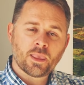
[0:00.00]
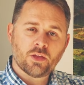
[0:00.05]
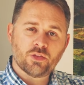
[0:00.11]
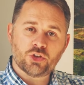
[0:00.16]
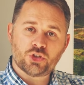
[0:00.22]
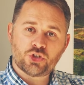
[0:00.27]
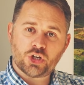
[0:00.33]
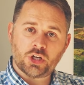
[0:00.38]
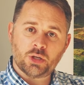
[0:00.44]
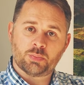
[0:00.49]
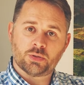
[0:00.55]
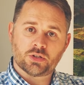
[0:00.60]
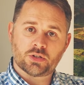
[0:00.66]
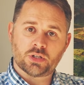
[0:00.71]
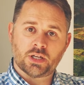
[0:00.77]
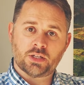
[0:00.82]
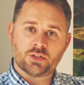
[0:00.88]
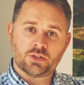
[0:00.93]
The
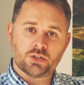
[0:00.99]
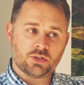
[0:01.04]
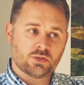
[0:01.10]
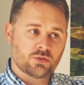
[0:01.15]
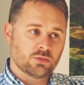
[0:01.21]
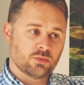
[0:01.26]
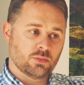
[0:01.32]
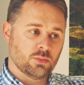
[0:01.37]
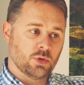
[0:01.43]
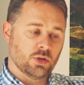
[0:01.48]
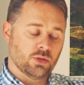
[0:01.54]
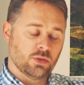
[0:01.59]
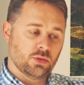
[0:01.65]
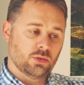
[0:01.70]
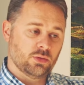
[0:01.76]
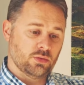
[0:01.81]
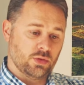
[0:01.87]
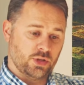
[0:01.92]
cheapest lenses,
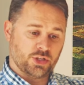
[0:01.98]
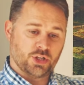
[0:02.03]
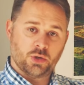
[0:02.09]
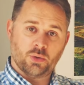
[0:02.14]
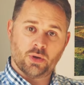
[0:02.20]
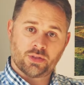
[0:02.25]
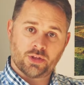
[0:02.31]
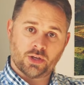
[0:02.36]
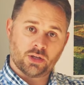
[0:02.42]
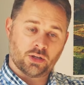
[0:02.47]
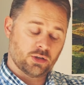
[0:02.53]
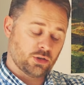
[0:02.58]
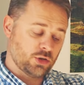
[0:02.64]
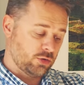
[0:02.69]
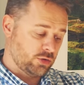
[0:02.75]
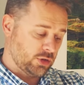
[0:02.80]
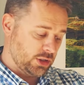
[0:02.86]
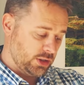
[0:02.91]
what they do, I think,
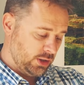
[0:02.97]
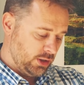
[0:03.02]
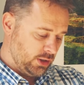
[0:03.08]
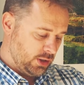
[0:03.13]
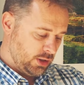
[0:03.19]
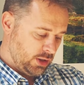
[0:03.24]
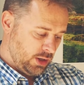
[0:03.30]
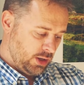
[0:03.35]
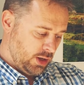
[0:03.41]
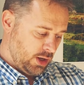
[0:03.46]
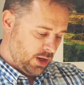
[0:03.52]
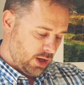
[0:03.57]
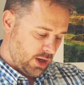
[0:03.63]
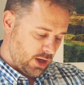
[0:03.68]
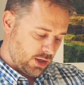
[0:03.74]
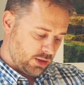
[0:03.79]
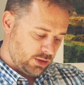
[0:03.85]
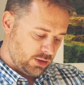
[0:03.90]
currently.
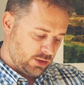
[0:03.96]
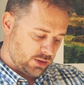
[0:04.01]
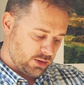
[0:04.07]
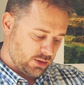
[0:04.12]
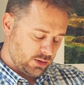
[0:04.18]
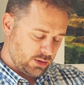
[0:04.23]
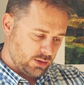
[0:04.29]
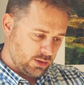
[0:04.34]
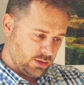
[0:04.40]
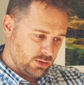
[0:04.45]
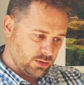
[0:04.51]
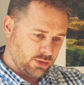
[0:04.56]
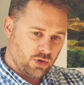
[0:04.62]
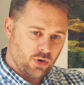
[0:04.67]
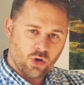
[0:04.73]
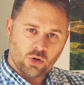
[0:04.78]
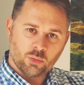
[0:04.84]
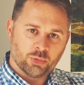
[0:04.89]
And
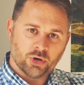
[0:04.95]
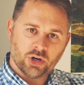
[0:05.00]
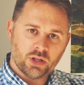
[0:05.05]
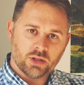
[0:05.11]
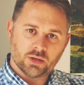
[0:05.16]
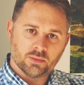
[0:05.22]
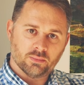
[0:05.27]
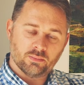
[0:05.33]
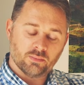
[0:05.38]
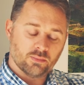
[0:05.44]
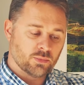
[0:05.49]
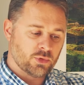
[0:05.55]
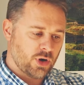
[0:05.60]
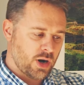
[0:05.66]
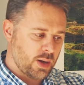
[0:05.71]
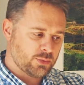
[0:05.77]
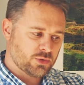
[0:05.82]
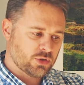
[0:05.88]
they're all brilliant.
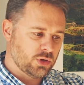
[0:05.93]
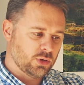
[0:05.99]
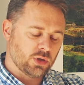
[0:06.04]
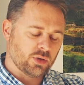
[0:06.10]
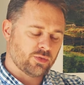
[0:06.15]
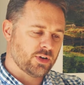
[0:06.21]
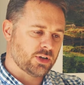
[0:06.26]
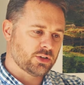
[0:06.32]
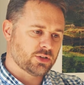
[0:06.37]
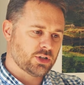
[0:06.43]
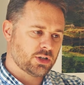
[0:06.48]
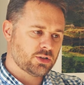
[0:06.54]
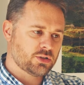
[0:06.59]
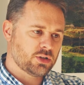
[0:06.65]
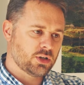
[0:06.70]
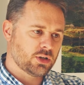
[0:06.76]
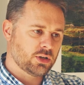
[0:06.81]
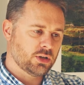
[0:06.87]
They're absolutely
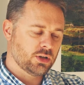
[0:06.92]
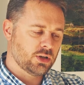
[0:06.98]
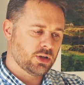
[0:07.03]
fantastic.